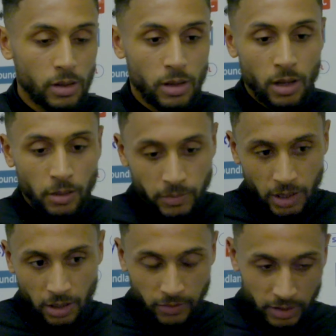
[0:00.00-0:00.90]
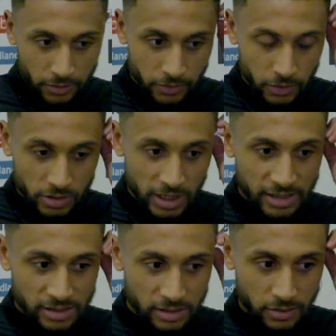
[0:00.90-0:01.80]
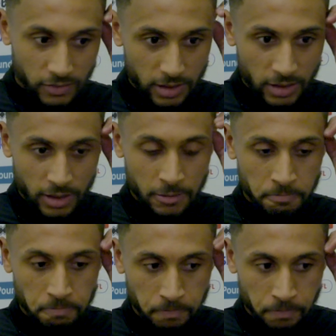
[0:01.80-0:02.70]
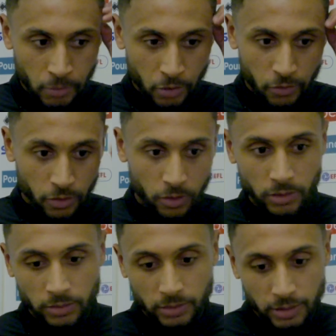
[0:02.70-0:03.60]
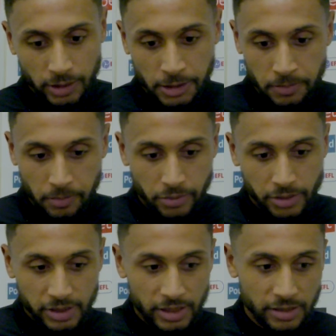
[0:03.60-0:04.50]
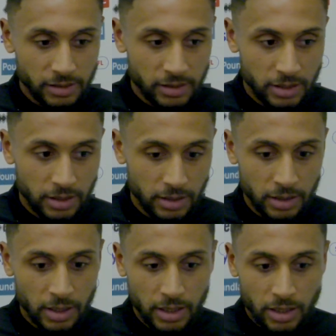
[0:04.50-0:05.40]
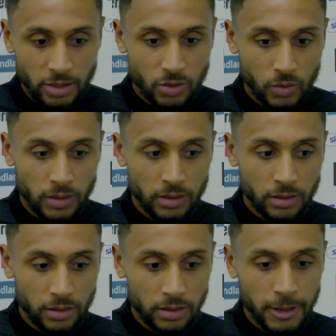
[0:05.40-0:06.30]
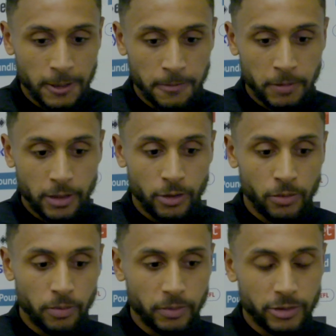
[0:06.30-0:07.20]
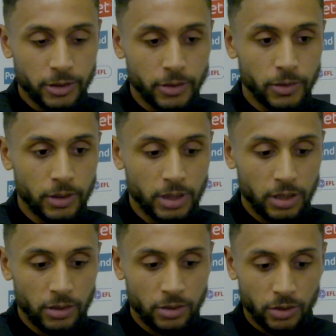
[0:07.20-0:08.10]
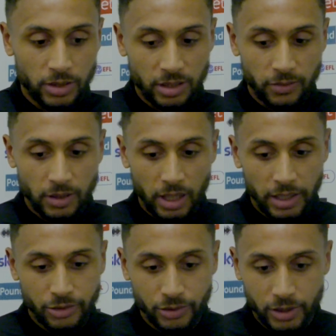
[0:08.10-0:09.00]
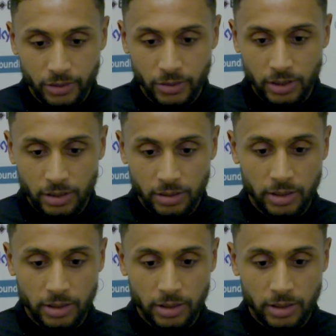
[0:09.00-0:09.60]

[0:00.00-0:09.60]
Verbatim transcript: Um, yeah, I've had a few tasters of it um, before um, pre-season and Swindon um, at home. So you know, it's something that I enjoy doing.